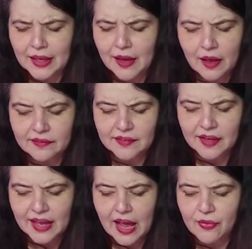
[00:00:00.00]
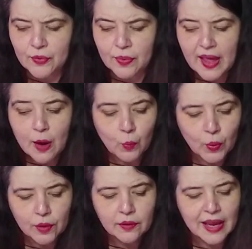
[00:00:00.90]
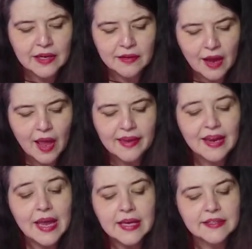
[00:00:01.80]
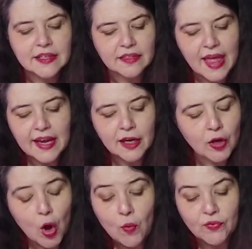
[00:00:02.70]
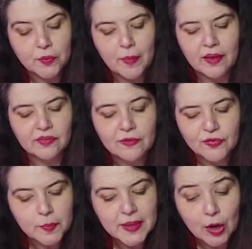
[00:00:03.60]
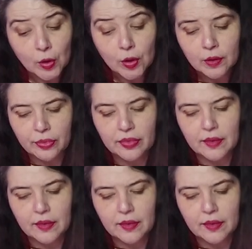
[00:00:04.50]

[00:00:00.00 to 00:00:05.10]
us to gather that word and not to let it go from us and from the earth.